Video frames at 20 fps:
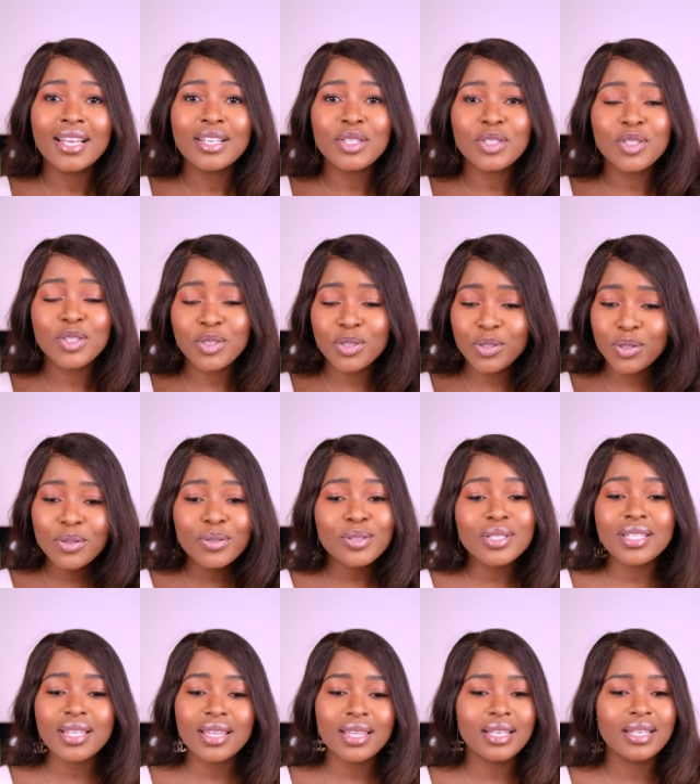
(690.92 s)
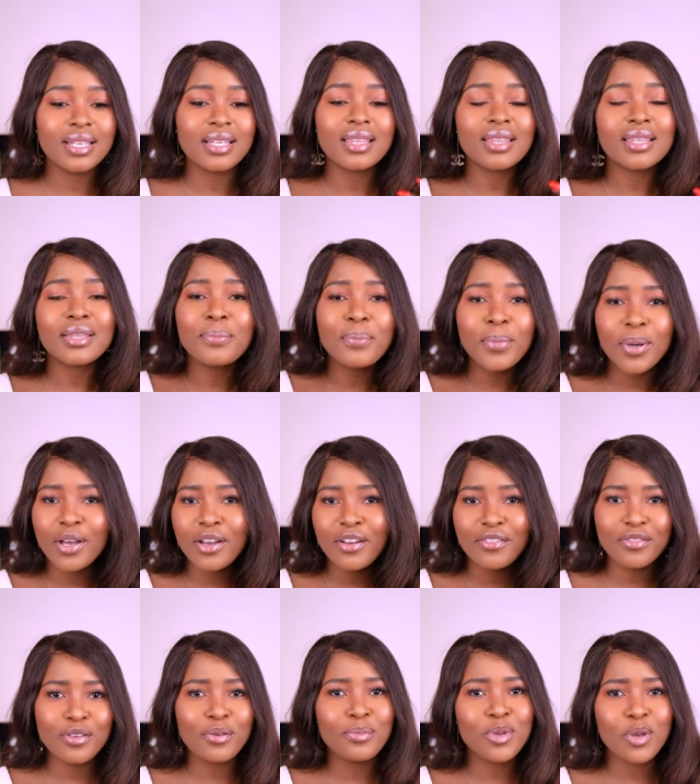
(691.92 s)
suit the, the
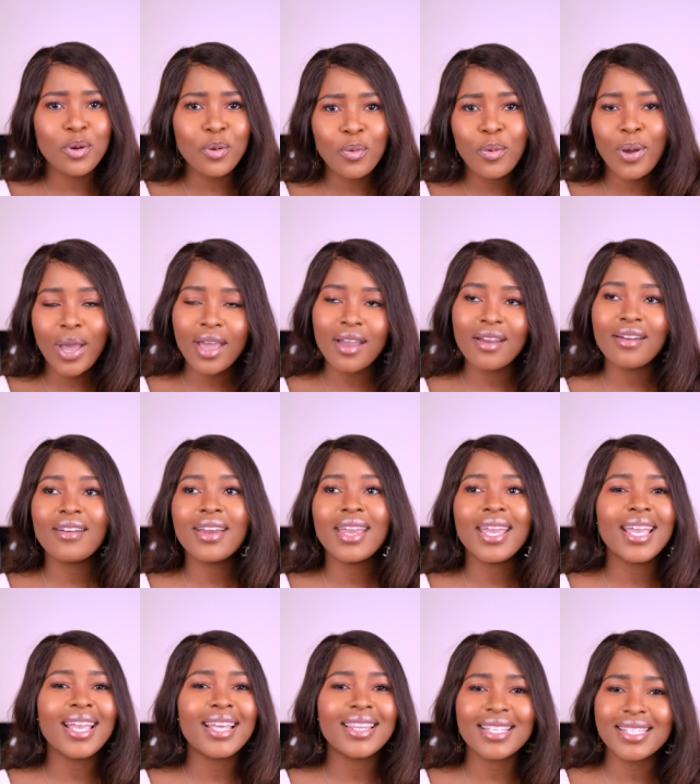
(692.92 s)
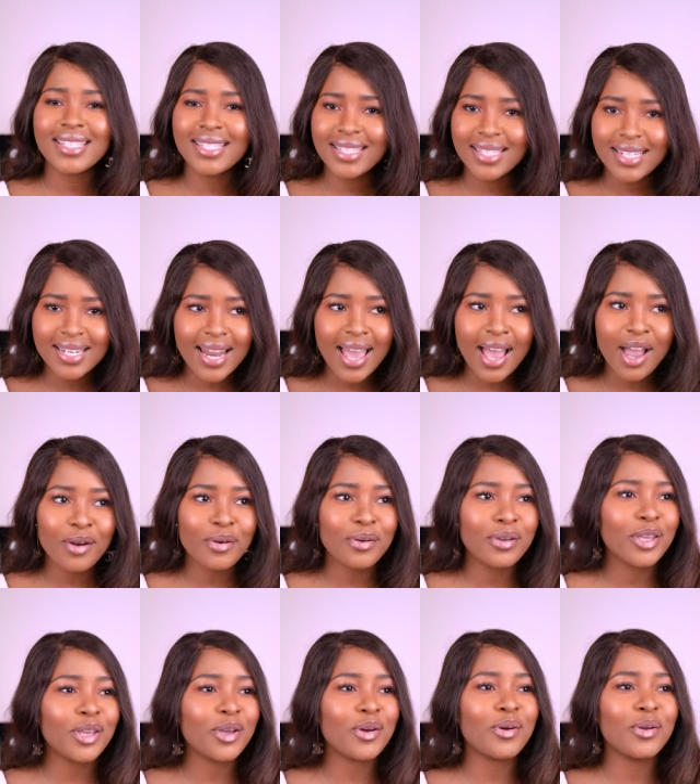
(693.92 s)
perfume you're wearing, the
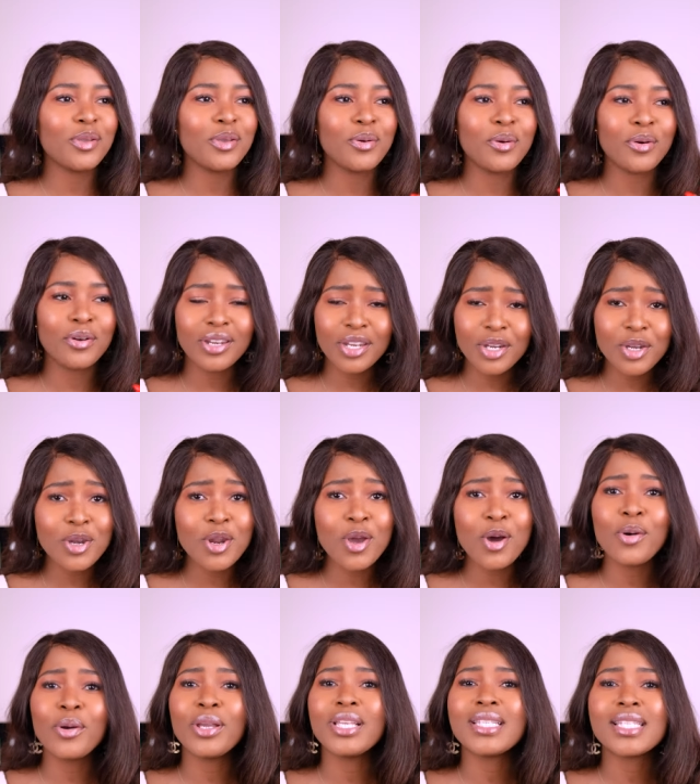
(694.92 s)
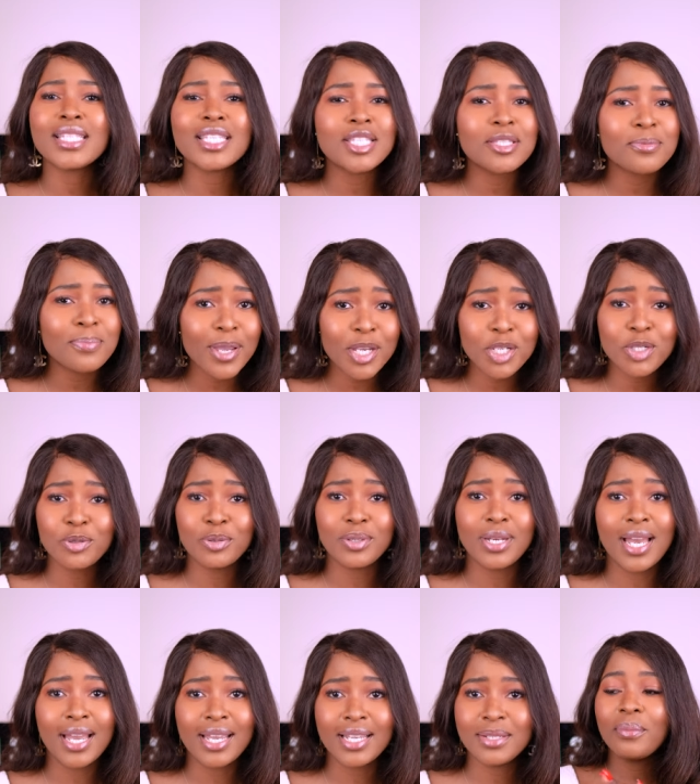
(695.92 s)
scenario. You already know it's a special
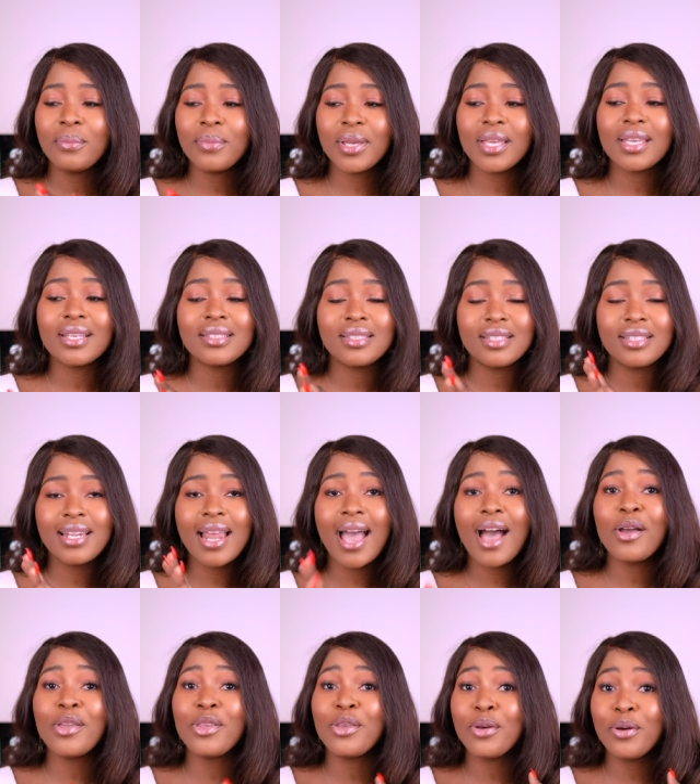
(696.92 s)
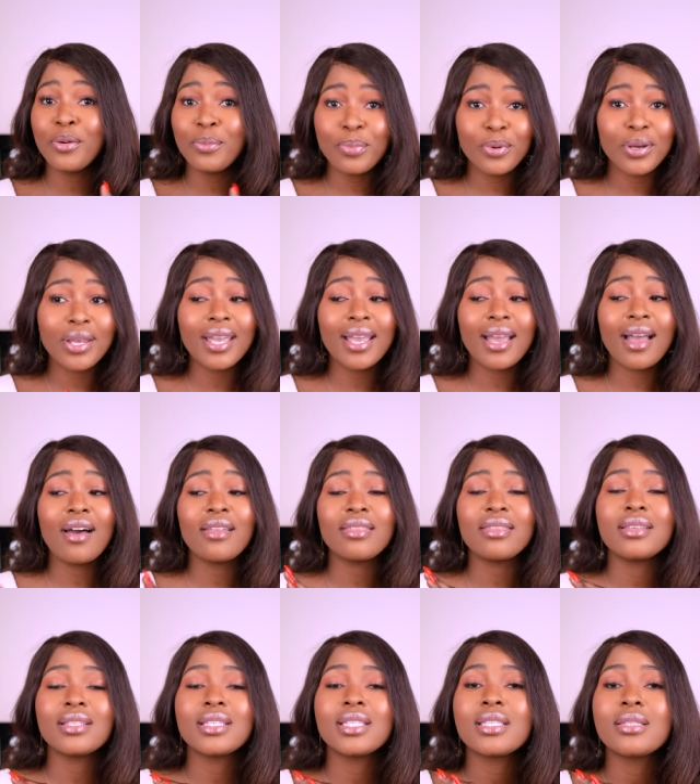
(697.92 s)
night because now you're bringing
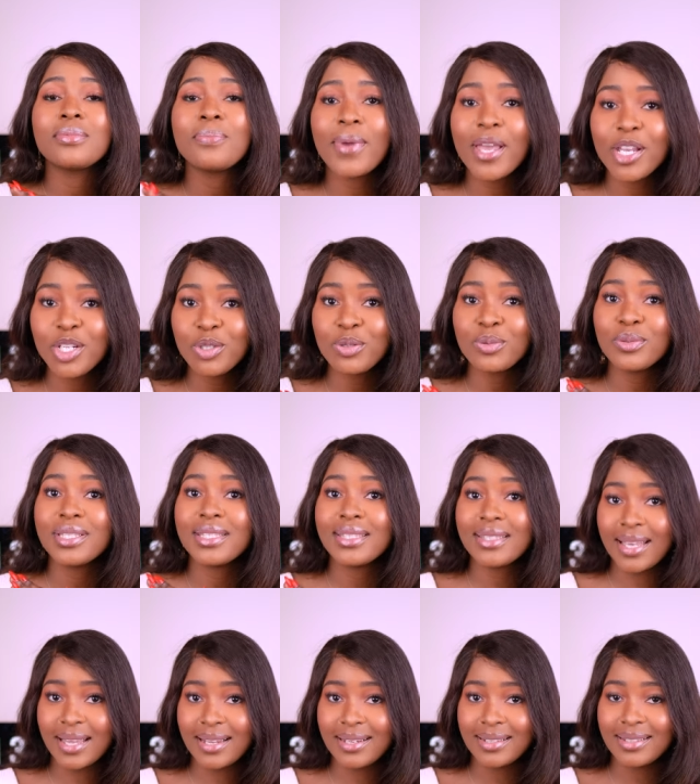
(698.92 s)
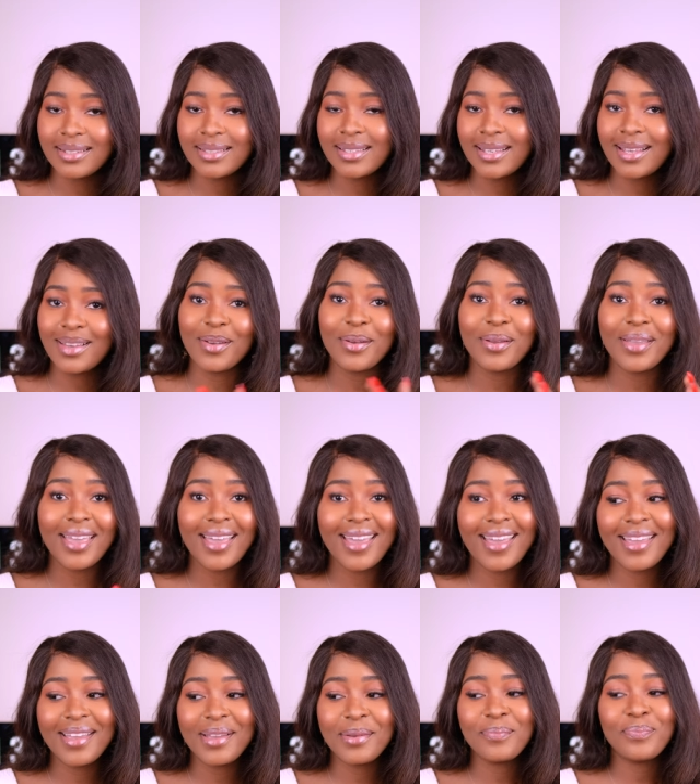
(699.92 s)
out the special scent,
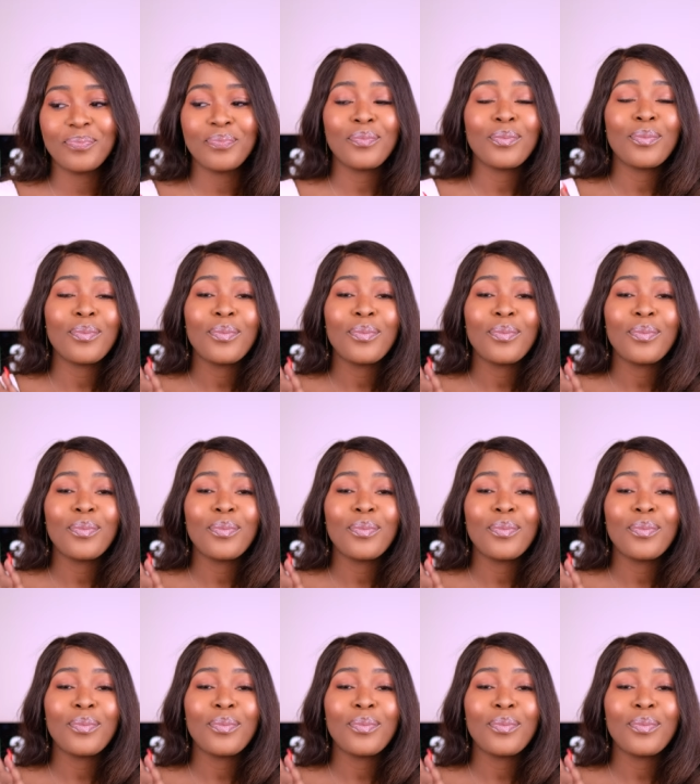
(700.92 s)
okay?